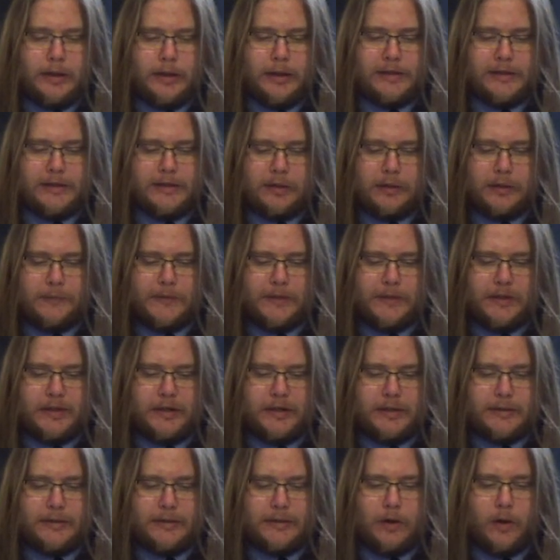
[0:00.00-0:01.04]
in
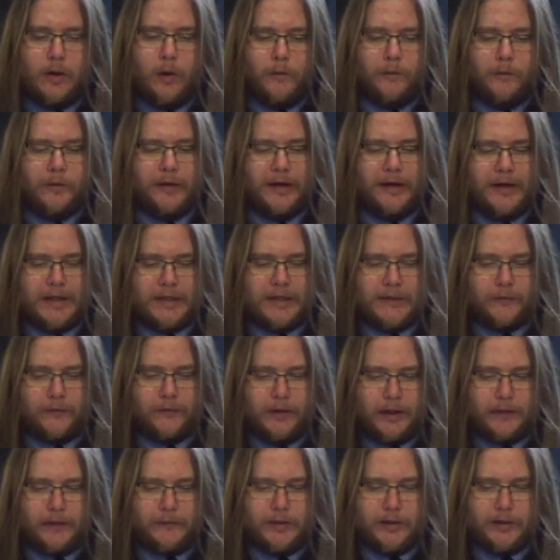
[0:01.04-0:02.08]
subsidies over the next
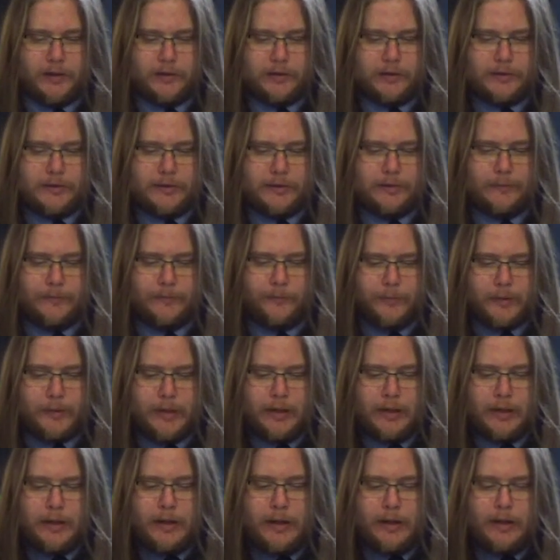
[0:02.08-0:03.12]
5 years.
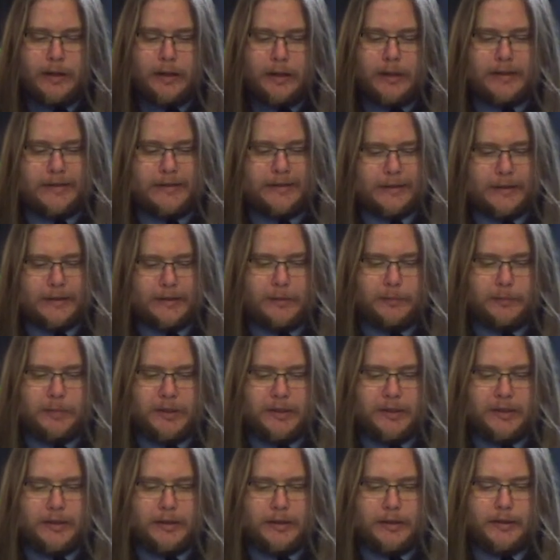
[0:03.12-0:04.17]
It is set to
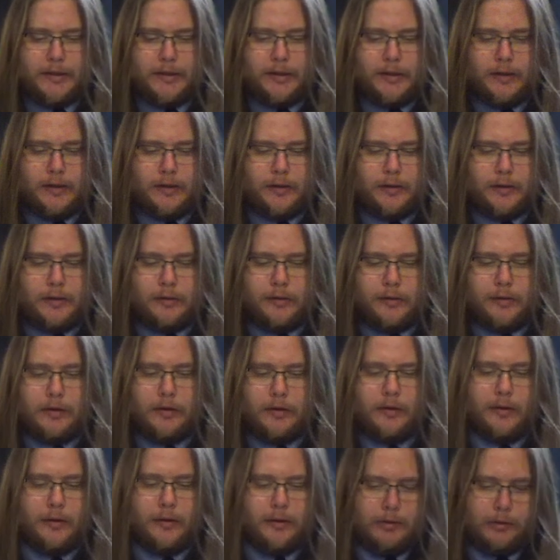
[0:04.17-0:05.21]
begin
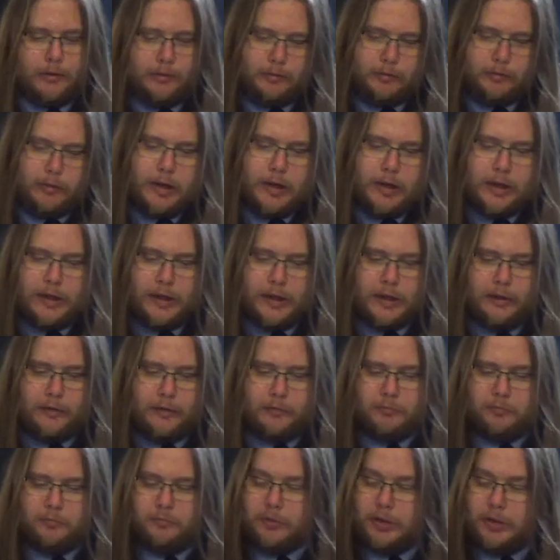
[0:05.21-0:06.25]

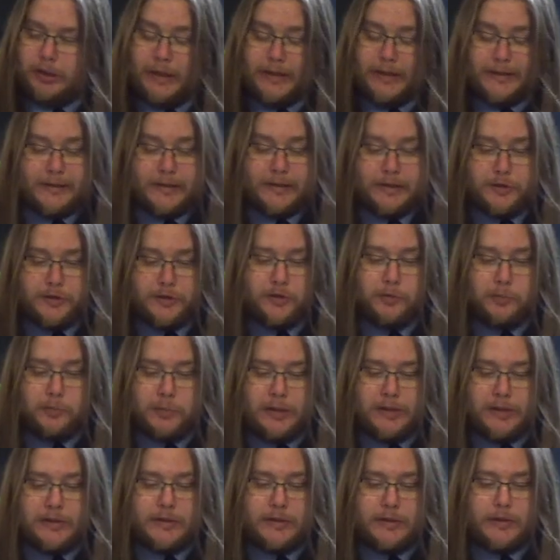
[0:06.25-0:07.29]
in less than 2
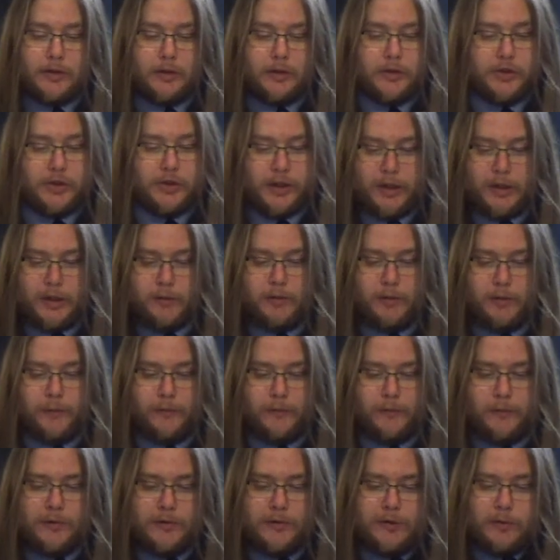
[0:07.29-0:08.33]
months, January
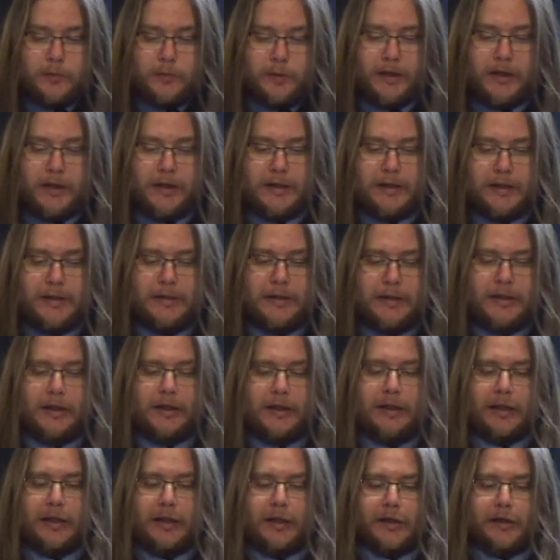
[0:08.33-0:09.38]
1st,
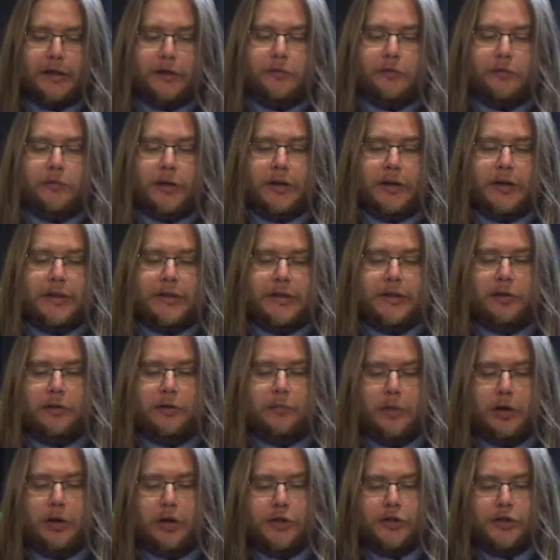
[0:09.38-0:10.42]
2019, and it'll run until
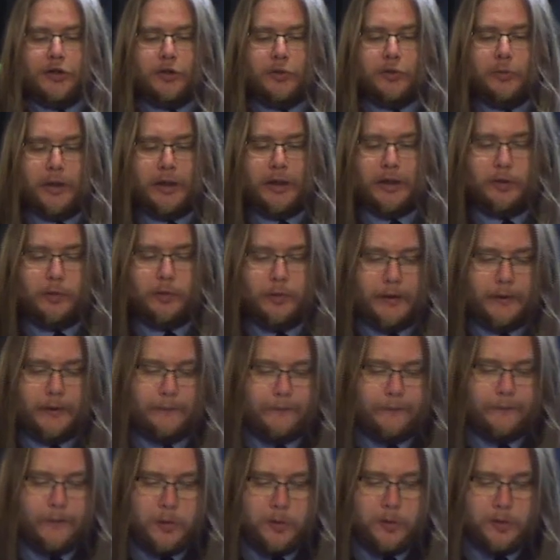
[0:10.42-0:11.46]
March
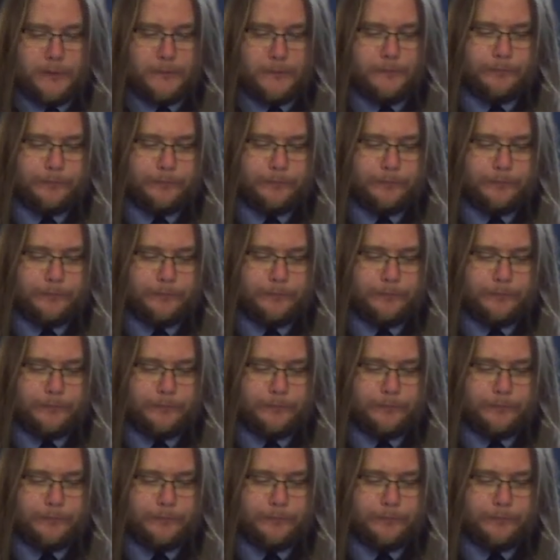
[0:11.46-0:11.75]
2024.